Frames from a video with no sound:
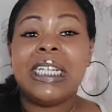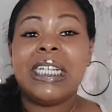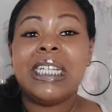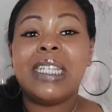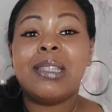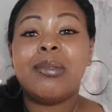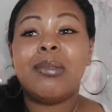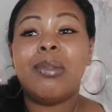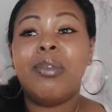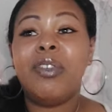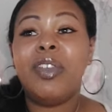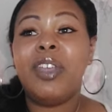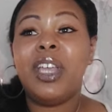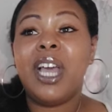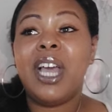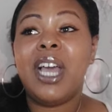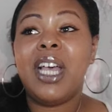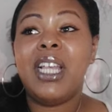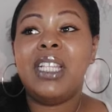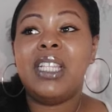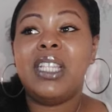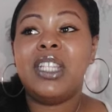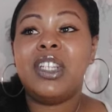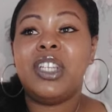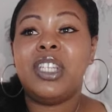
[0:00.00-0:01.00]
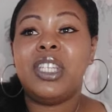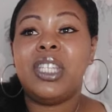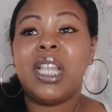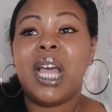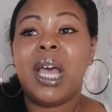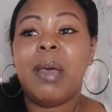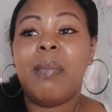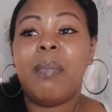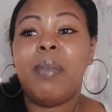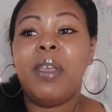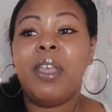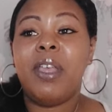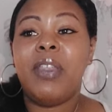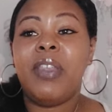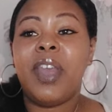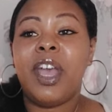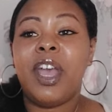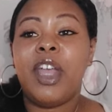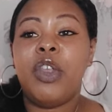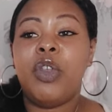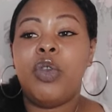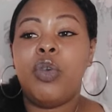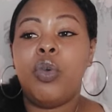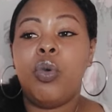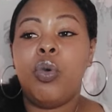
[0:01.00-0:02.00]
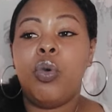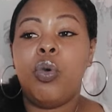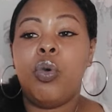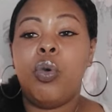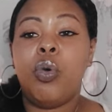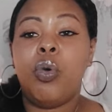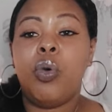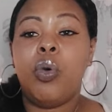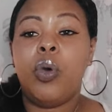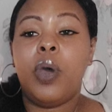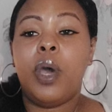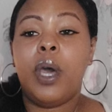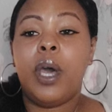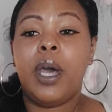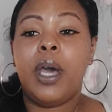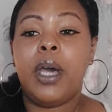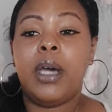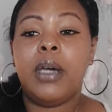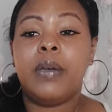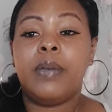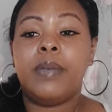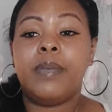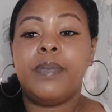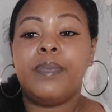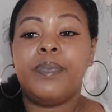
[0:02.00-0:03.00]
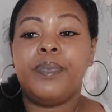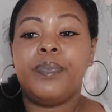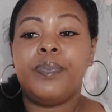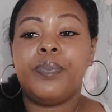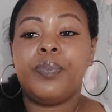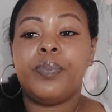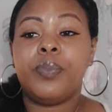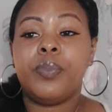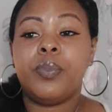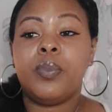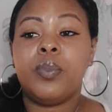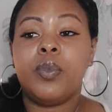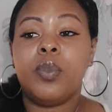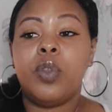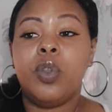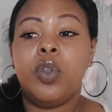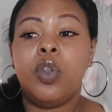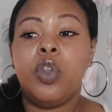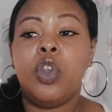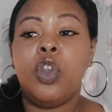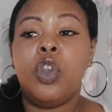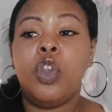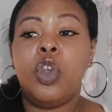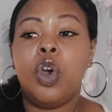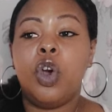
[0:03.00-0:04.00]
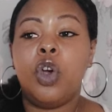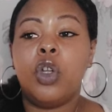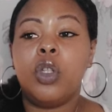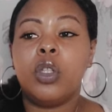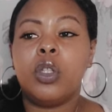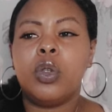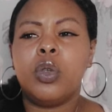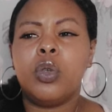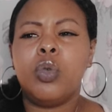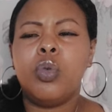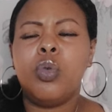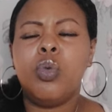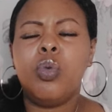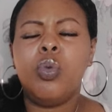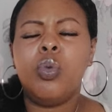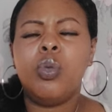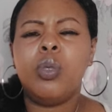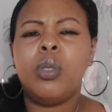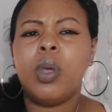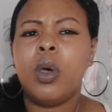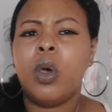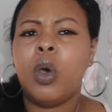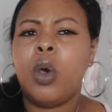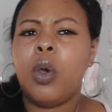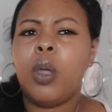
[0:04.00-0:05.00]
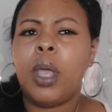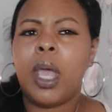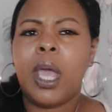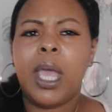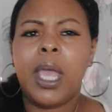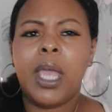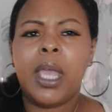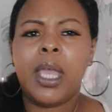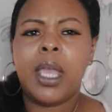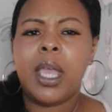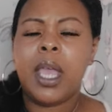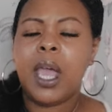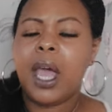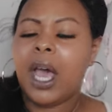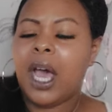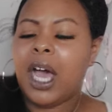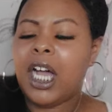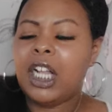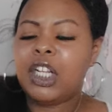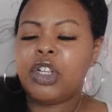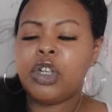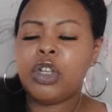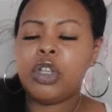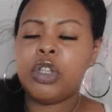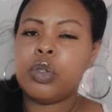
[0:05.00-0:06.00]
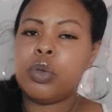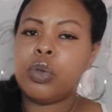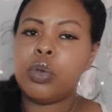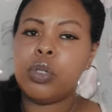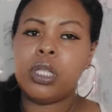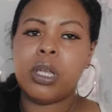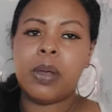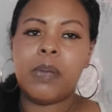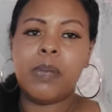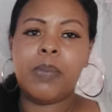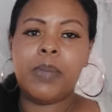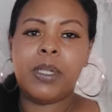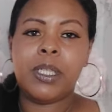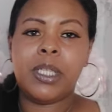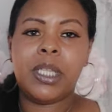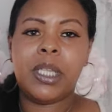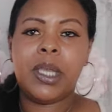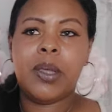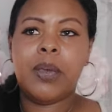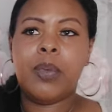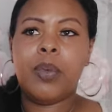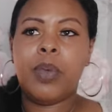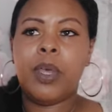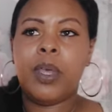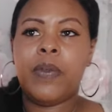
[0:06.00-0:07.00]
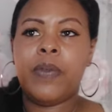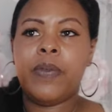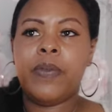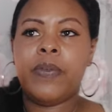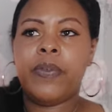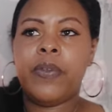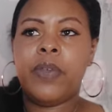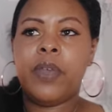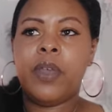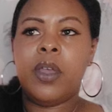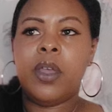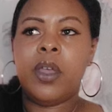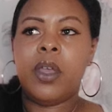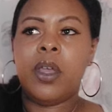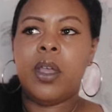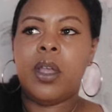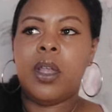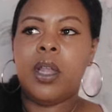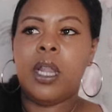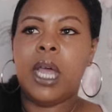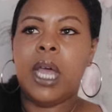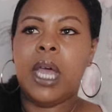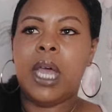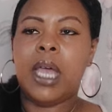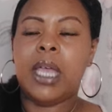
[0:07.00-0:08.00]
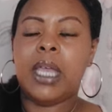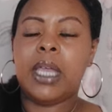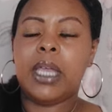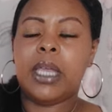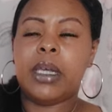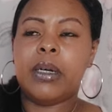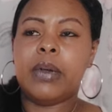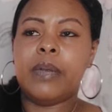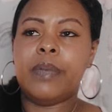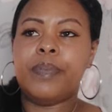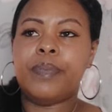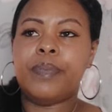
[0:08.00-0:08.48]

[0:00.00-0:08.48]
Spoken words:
Some of you guys are just happy that you're not. Oh, okay. I just saw somebody with, like,